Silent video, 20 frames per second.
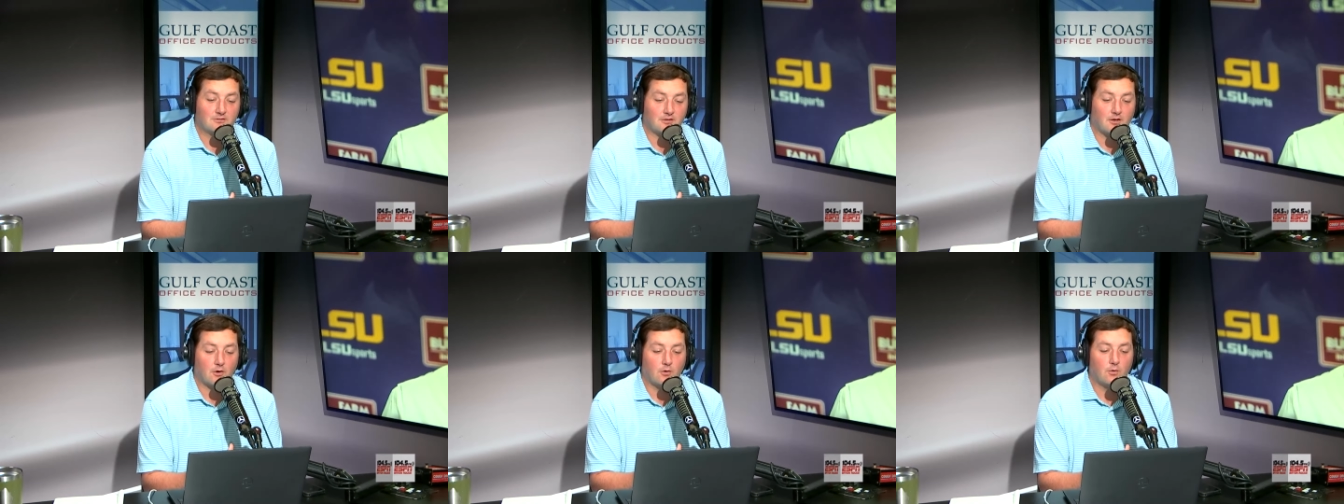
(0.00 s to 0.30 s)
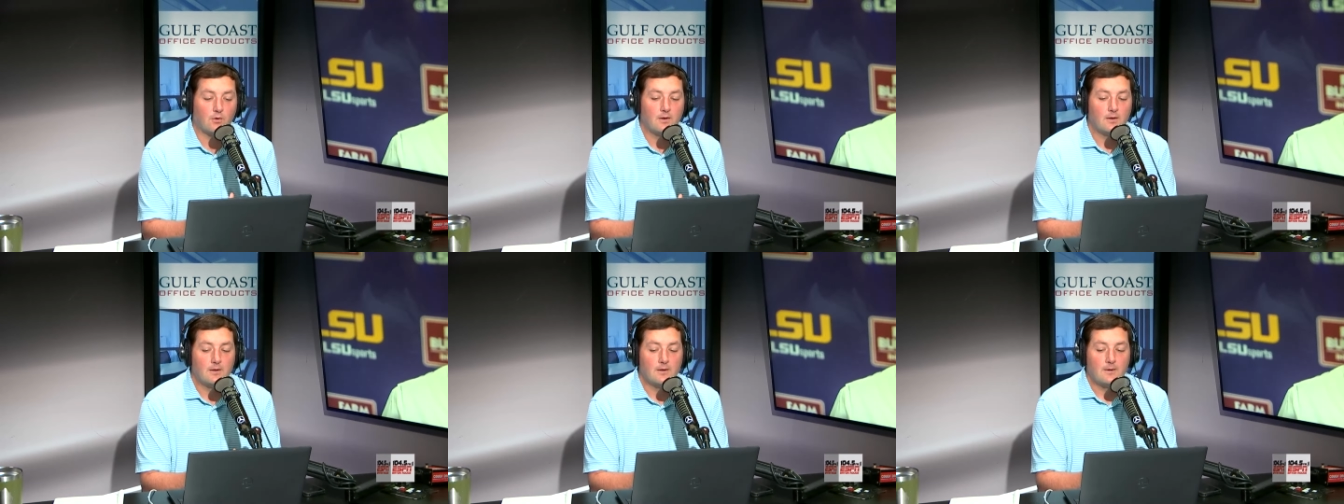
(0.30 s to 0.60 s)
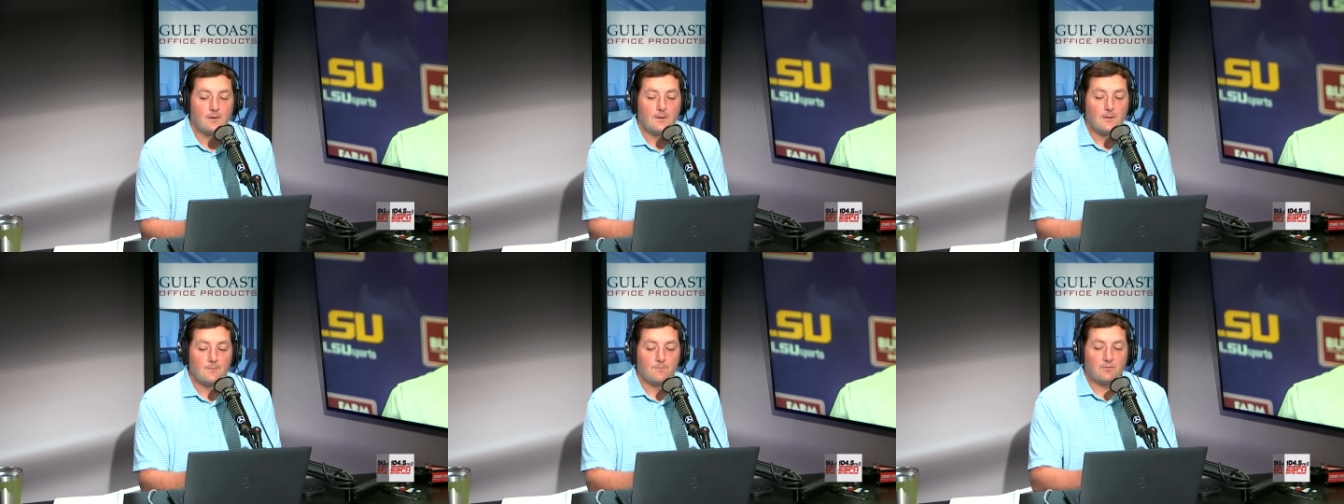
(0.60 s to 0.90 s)
So,
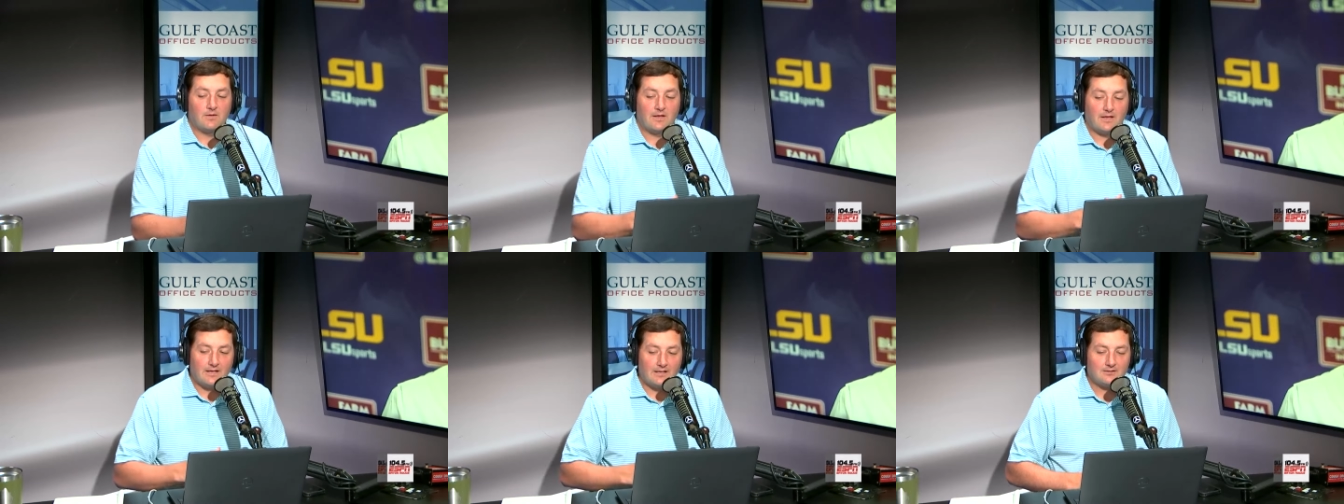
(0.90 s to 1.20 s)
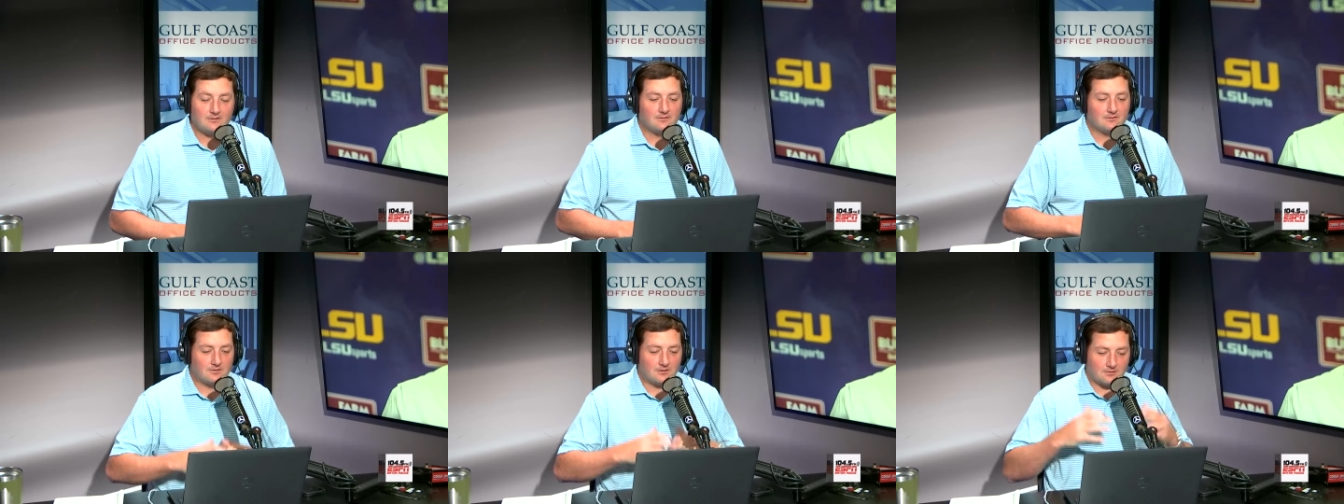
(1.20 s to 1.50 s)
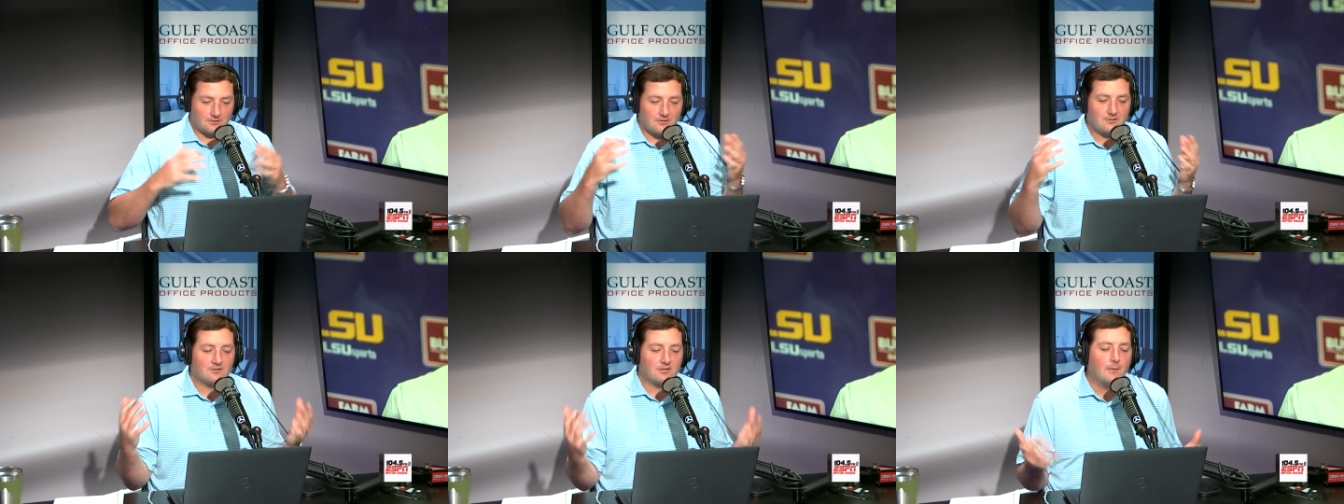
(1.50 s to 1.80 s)
and
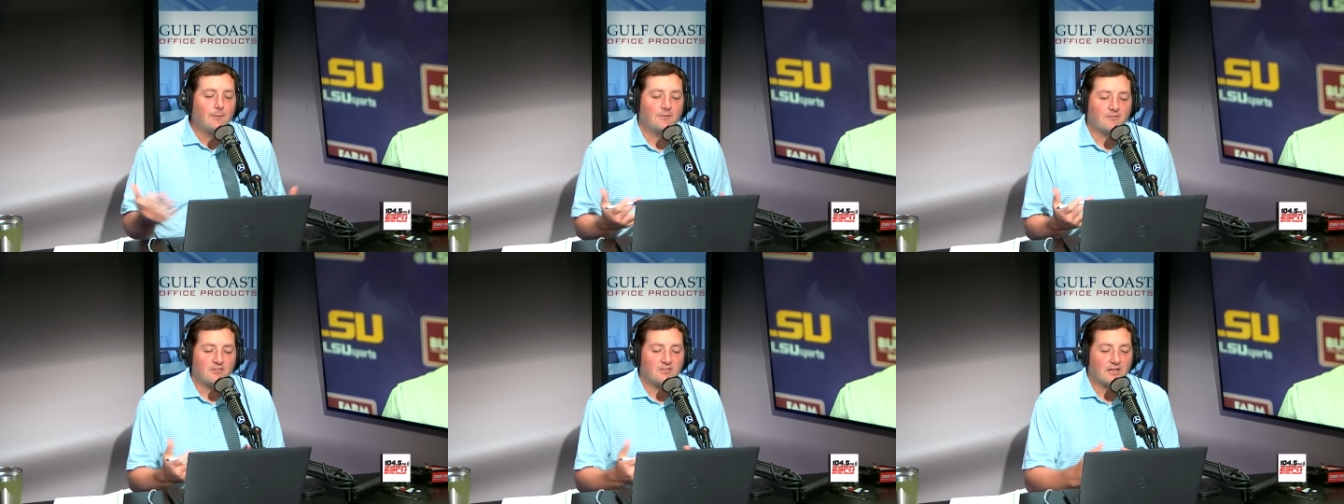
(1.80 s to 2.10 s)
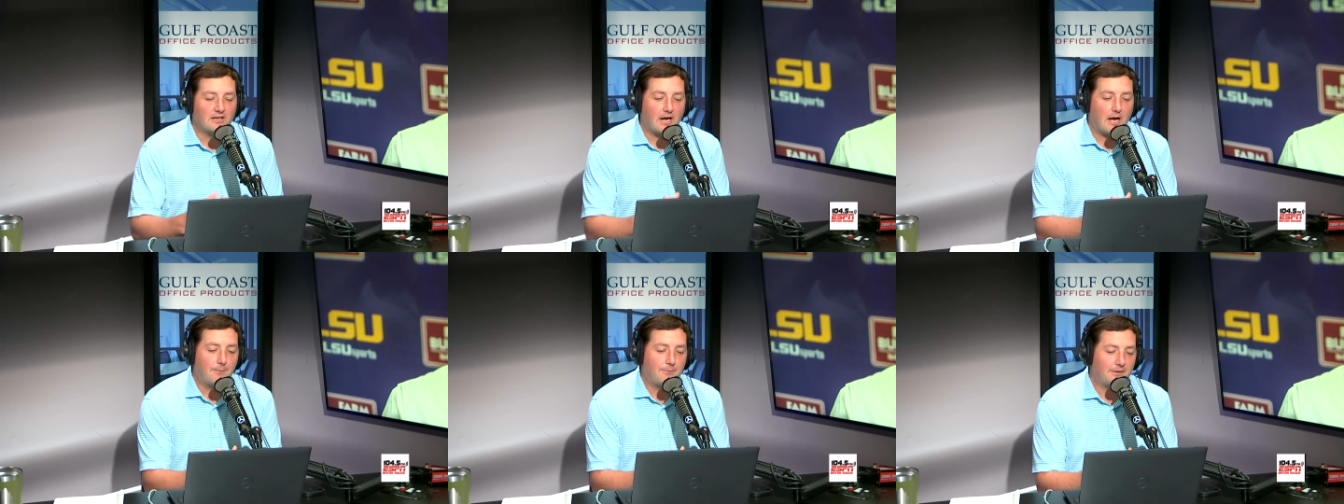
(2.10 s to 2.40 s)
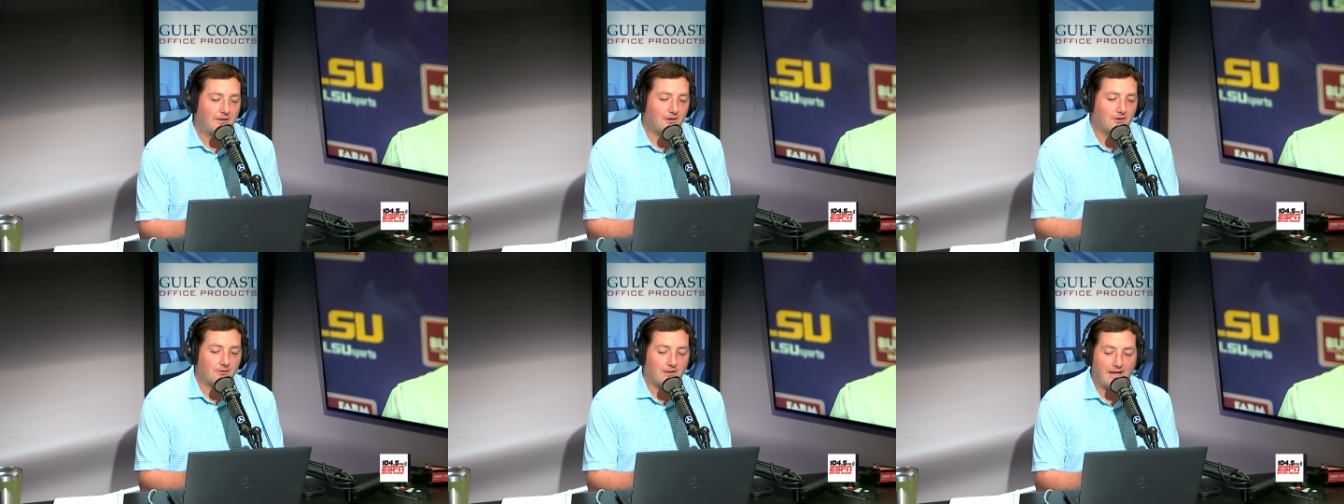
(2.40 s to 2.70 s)
to sum everything up
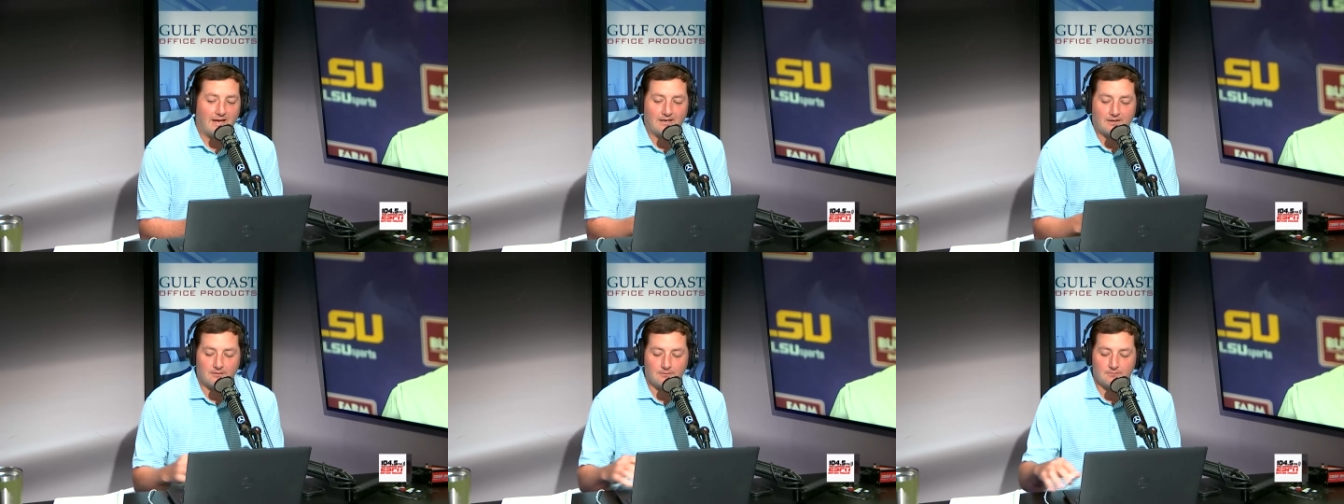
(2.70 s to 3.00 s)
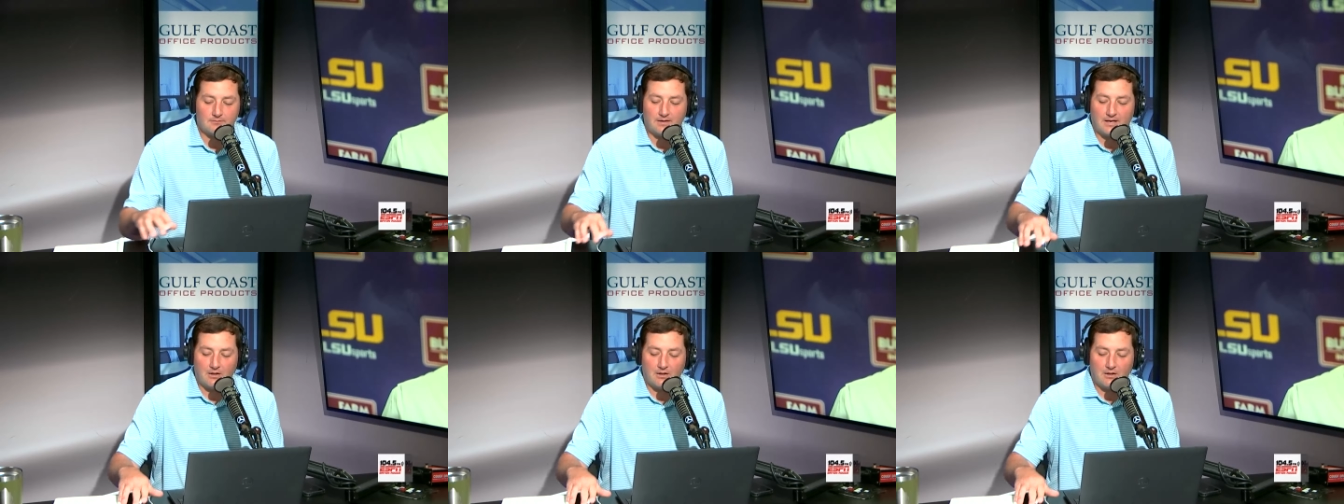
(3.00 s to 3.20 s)
here, like,